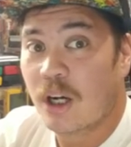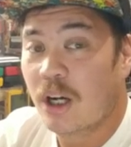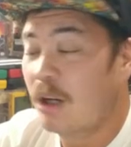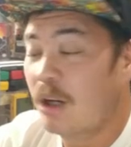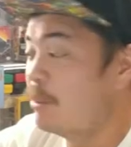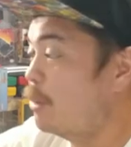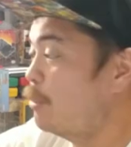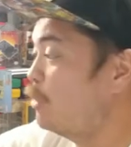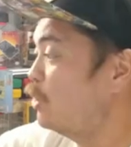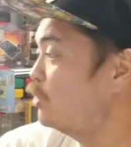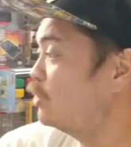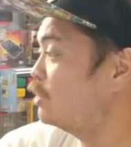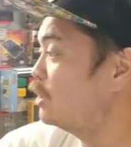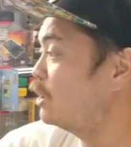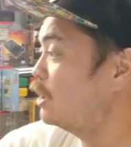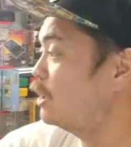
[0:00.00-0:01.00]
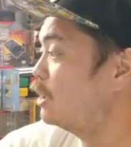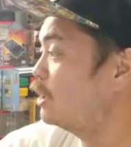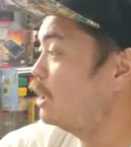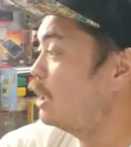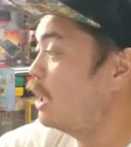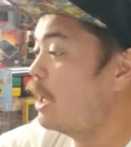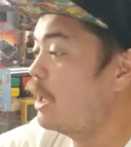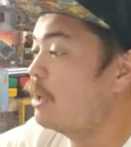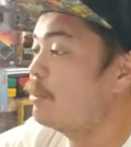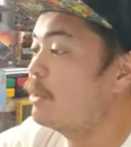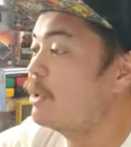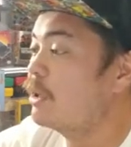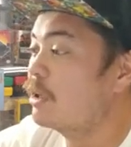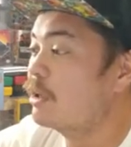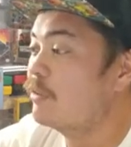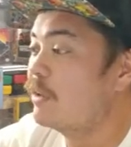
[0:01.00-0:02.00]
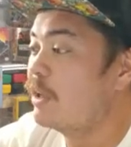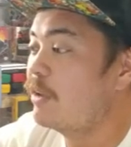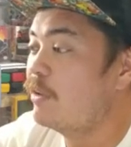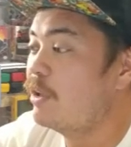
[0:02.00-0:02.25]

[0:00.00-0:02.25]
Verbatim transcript: I'll post a eye up here of a